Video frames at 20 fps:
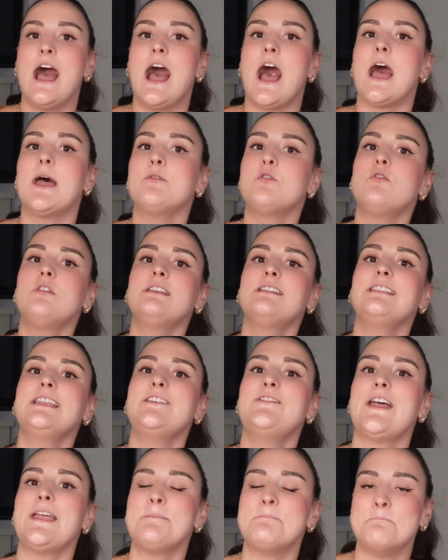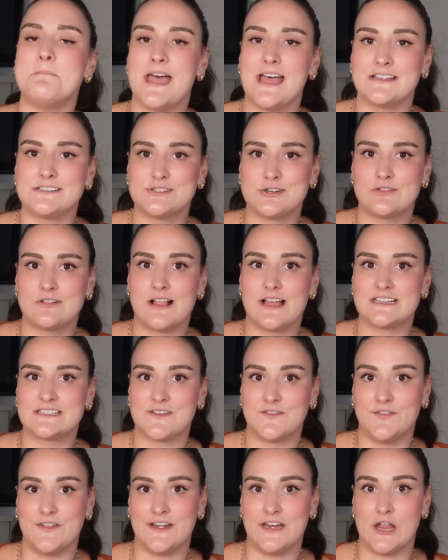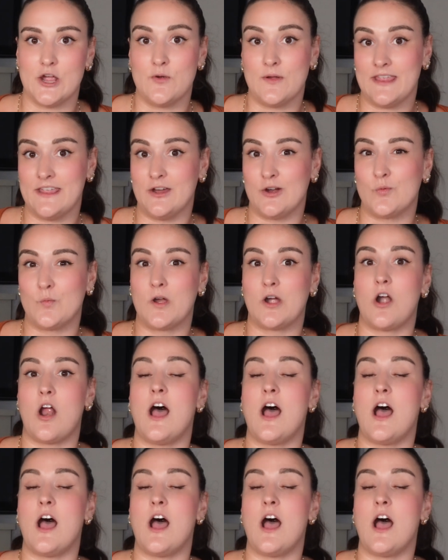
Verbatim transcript: I'm going to leave a masterclass video here where